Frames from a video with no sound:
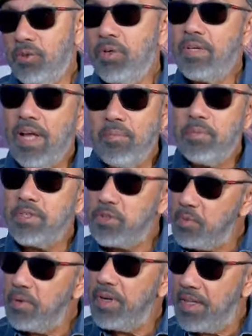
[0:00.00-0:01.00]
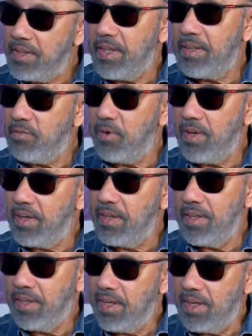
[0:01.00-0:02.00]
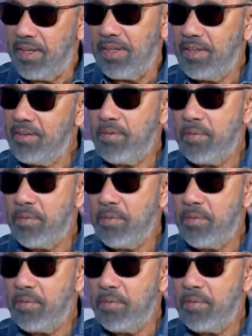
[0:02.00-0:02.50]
So it happens to me like that only, yeah.